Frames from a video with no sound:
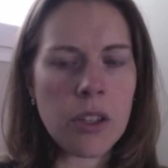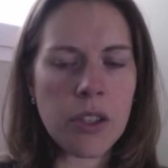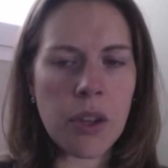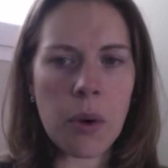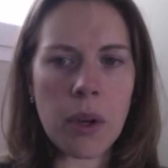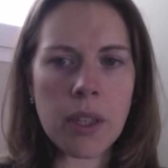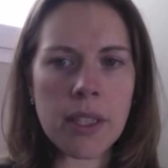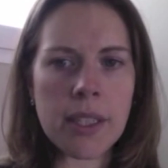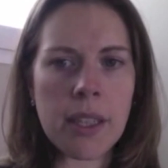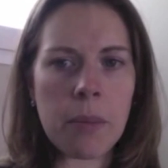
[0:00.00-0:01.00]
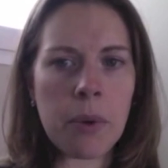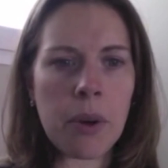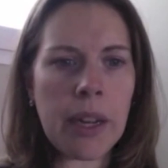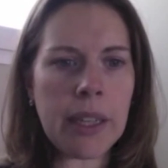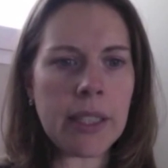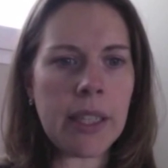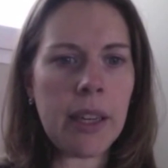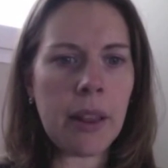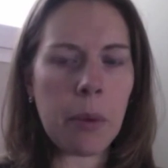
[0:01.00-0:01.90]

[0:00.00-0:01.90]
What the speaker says: So on December 18th,